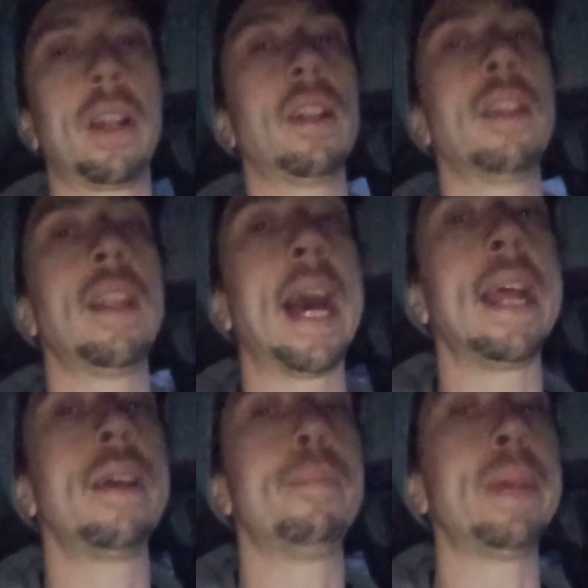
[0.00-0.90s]
to let
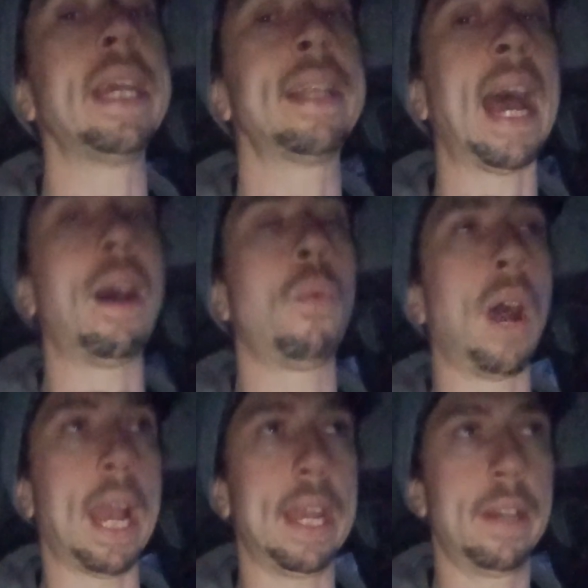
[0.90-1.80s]
it be that
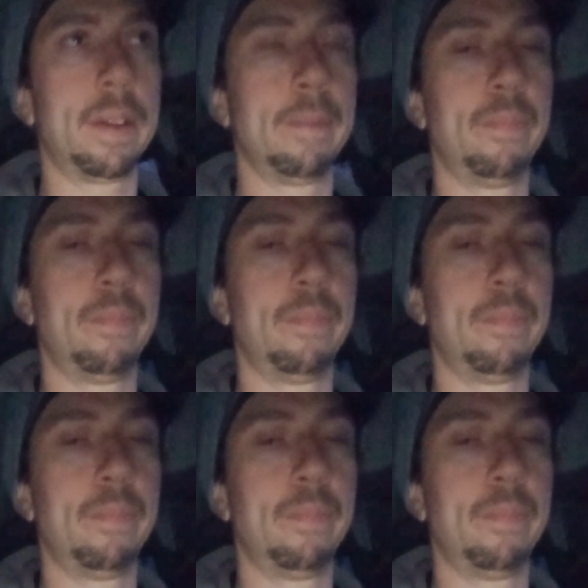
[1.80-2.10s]
way.